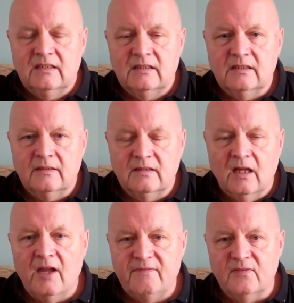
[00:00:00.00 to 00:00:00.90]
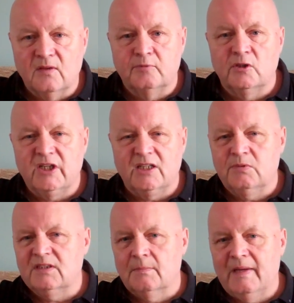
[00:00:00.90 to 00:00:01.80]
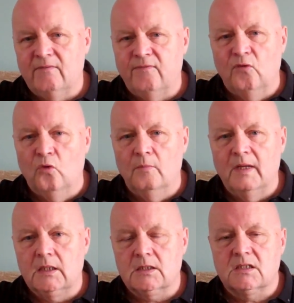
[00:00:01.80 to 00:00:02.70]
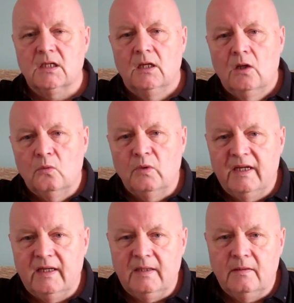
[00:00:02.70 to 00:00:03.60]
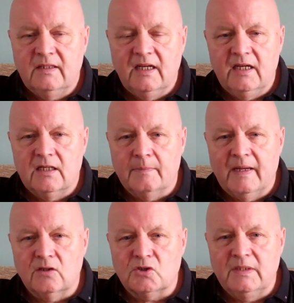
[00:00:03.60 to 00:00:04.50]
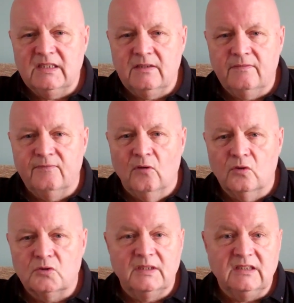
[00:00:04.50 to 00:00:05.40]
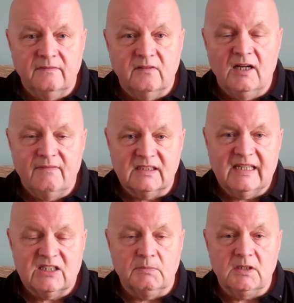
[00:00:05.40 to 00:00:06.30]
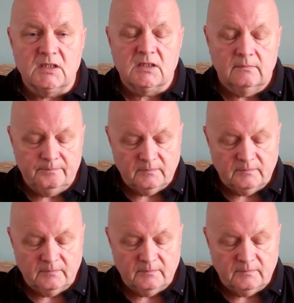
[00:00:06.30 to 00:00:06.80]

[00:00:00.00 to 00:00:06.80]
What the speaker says: the life of the project was about 4 months, we did about 24, 25 assessments,